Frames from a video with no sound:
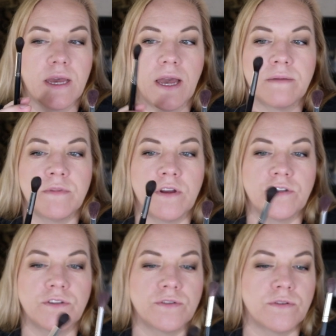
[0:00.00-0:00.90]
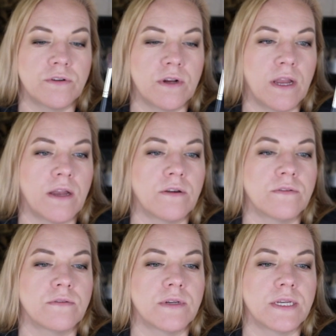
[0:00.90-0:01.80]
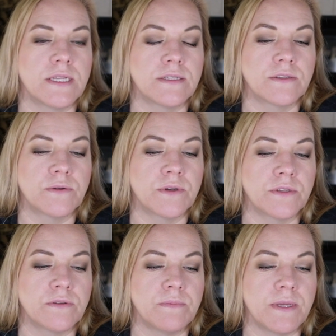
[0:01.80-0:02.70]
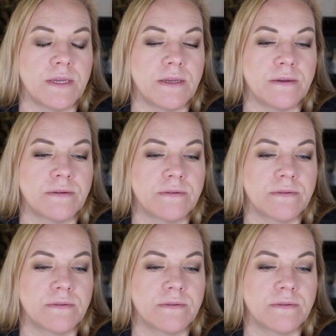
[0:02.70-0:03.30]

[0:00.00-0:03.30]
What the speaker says: I'm not sure how it is going to be